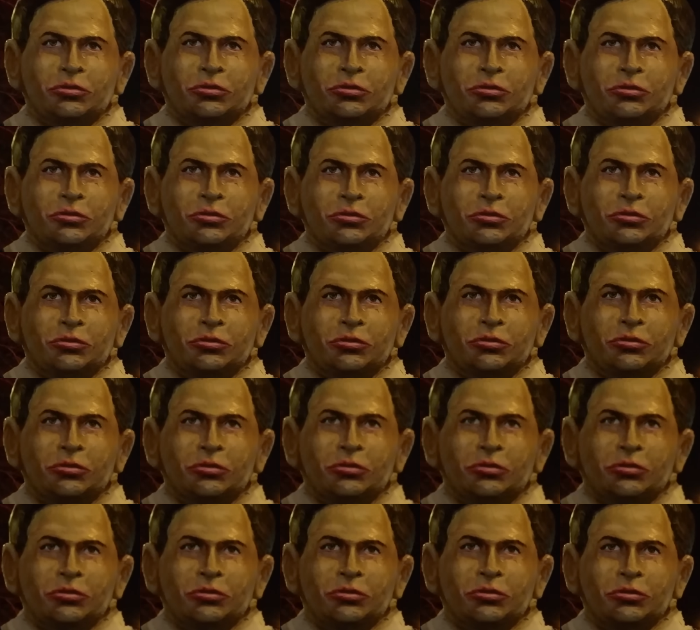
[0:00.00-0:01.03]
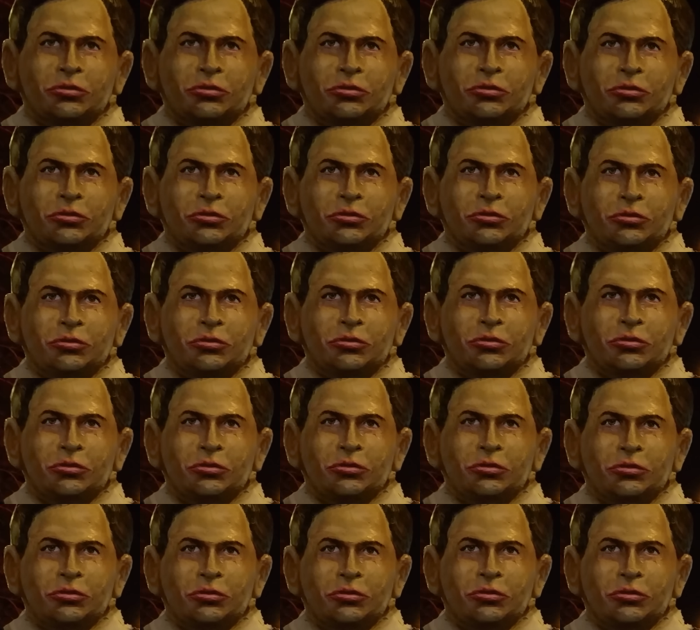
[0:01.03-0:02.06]

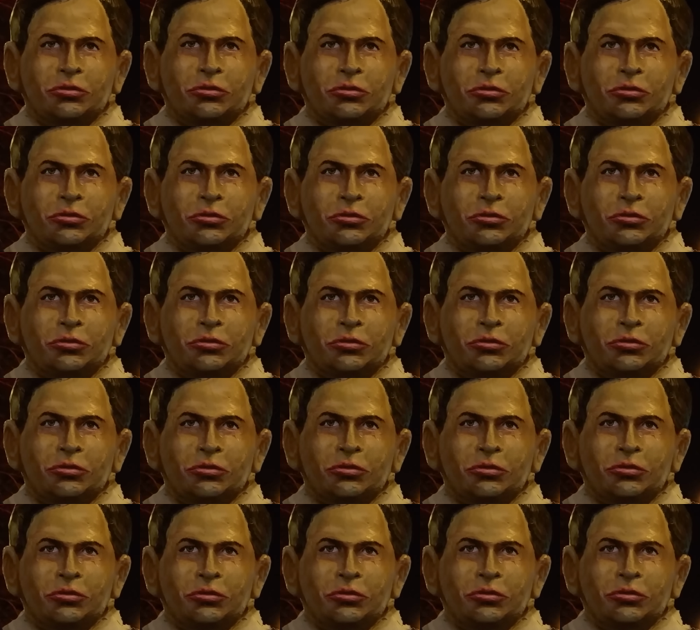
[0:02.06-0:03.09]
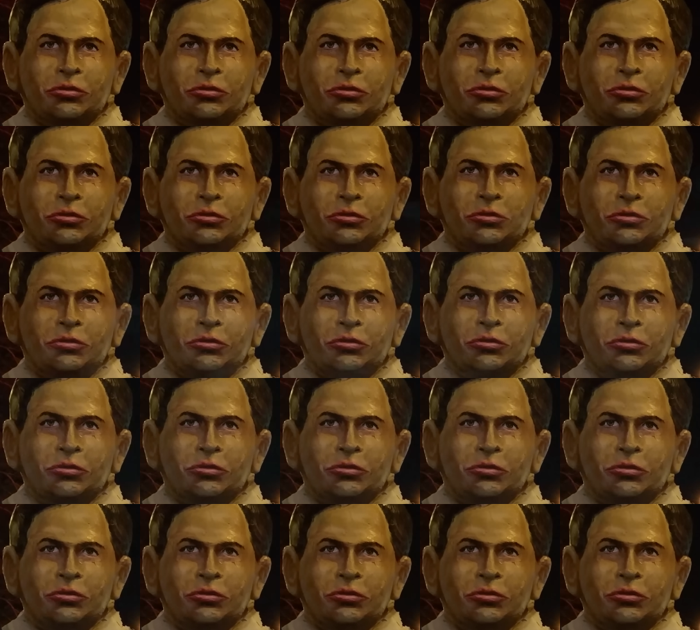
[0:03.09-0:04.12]

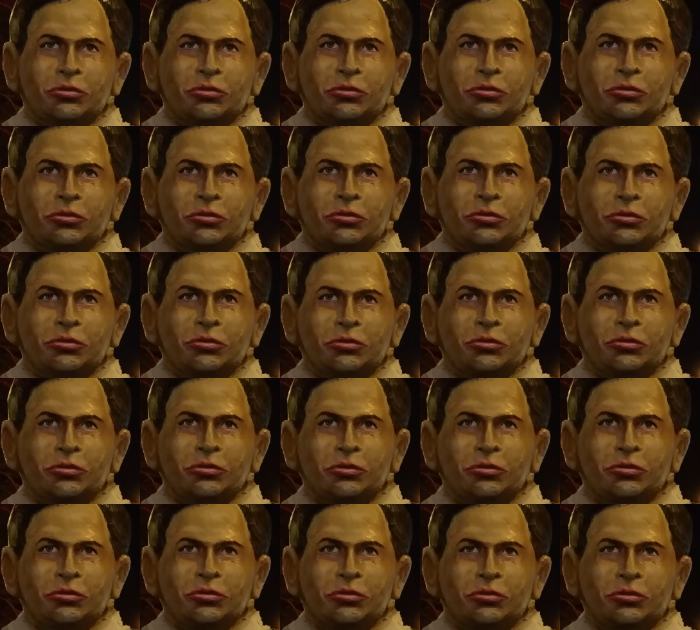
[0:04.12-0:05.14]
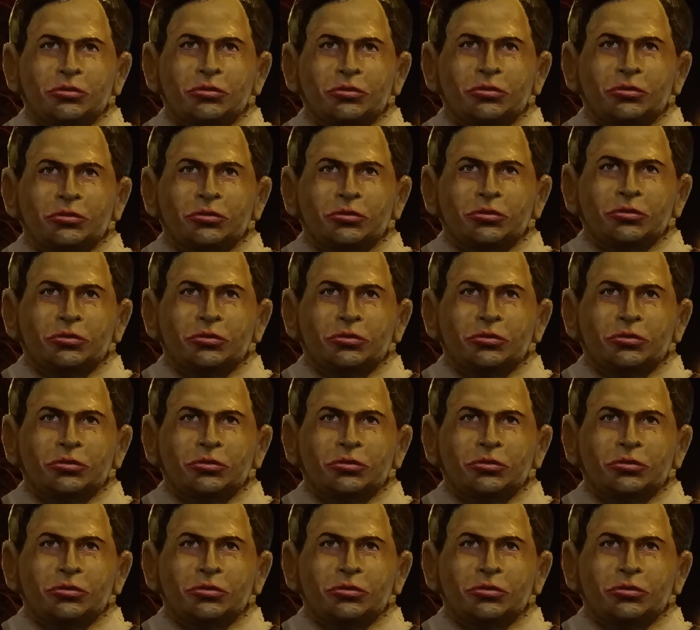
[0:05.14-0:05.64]
(not speaking)